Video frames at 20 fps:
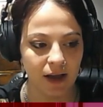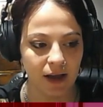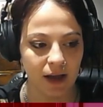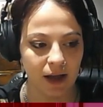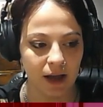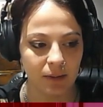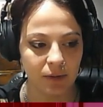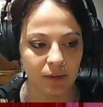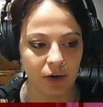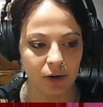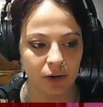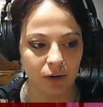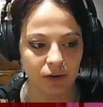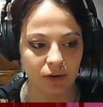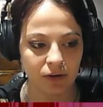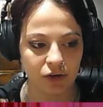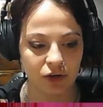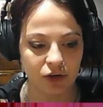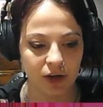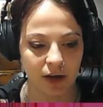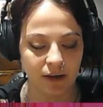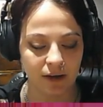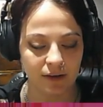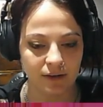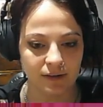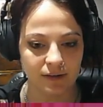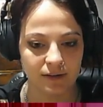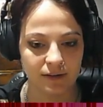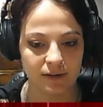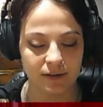Her oldest child
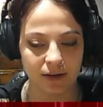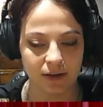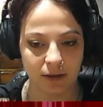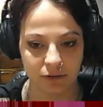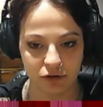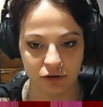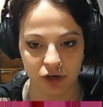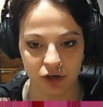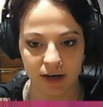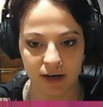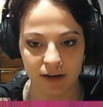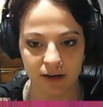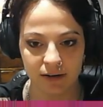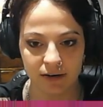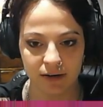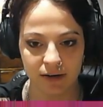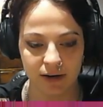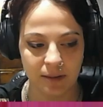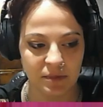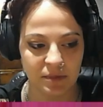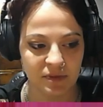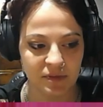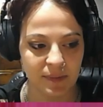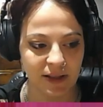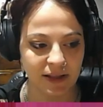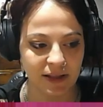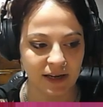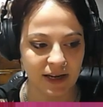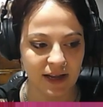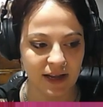is now a child. Her name is
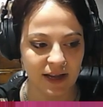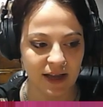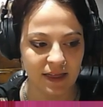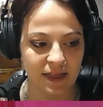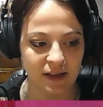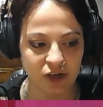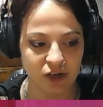Melanie. And then she